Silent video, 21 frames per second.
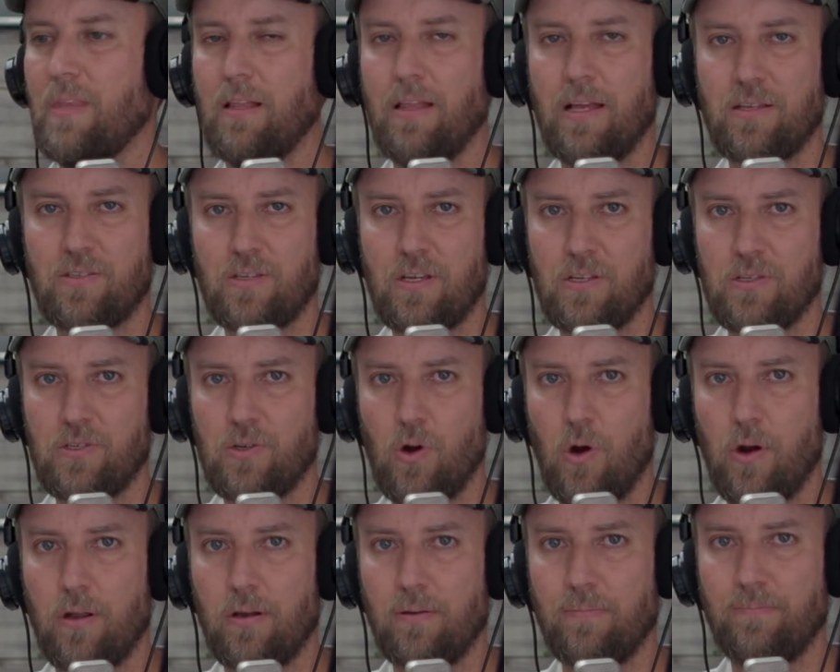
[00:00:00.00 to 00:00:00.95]
Let's get
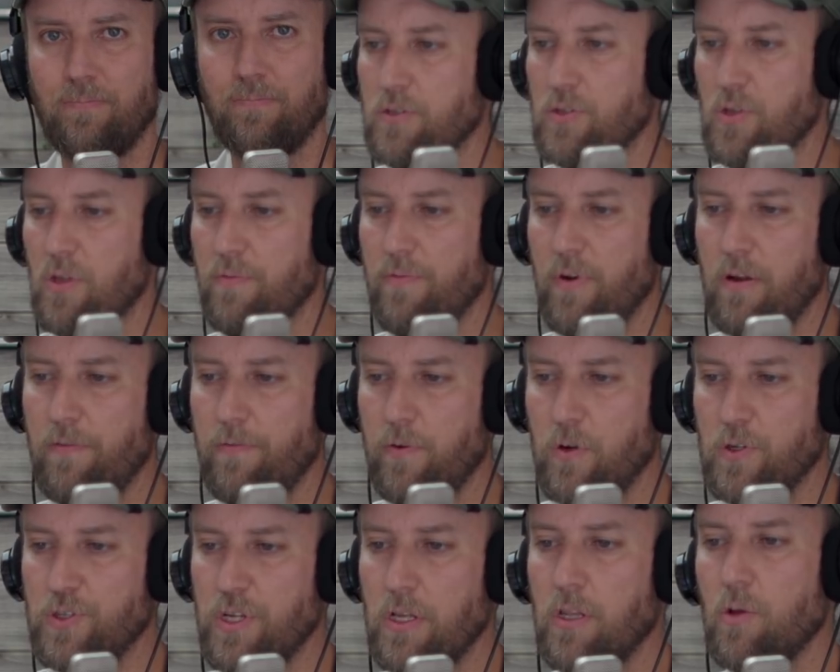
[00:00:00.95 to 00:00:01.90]
started. So the very
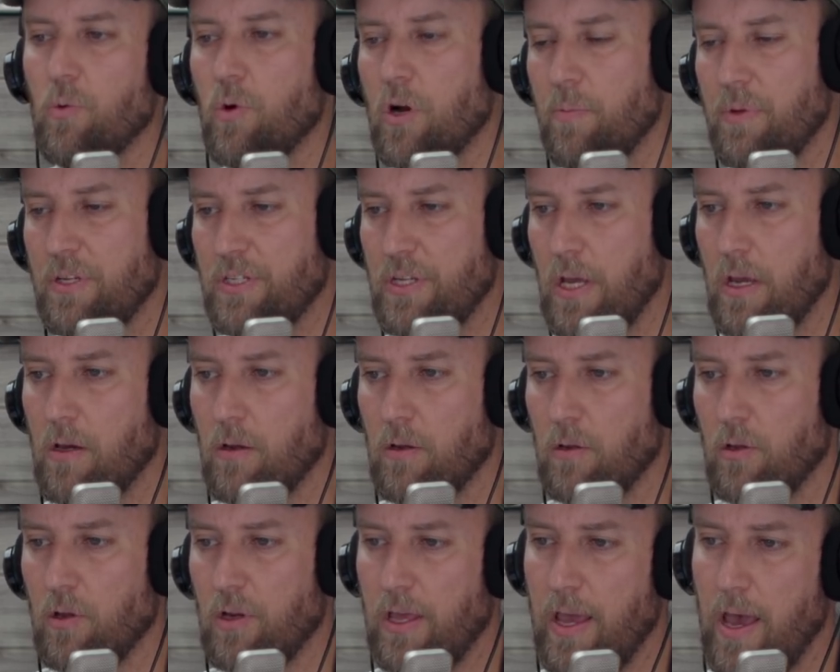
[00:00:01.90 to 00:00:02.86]
first thing that we're going to be taking a
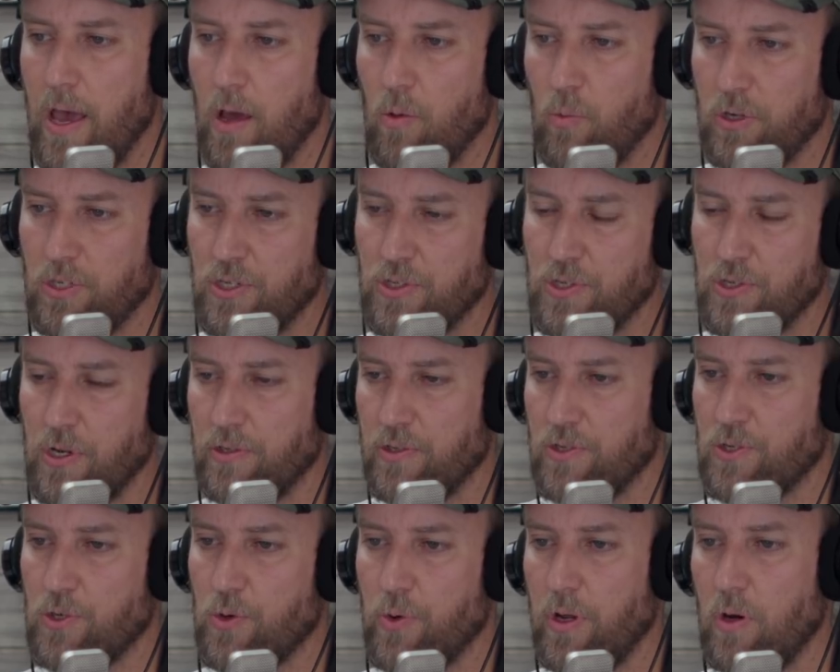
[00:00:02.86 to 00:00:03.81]
look at, which is on the
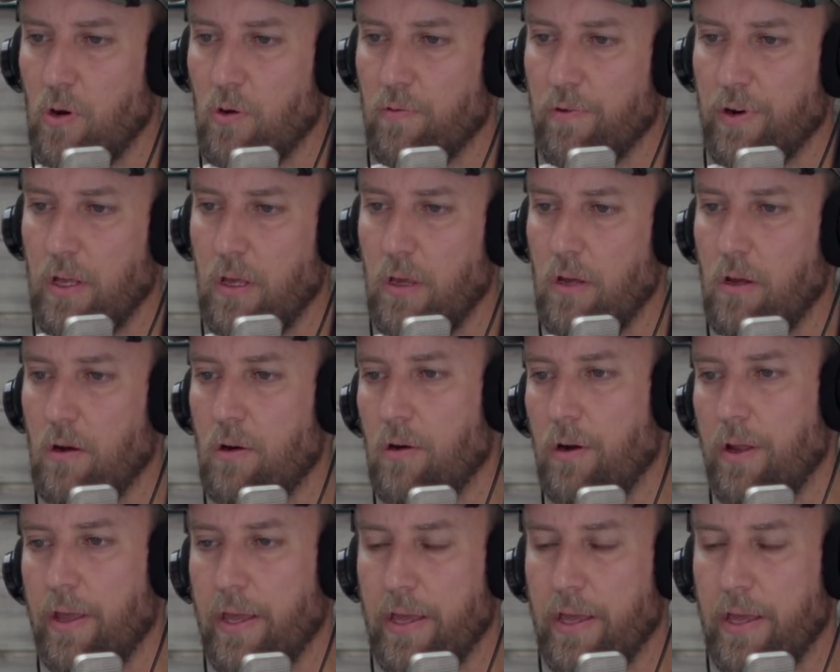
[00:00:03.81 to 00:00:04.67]
screen over here,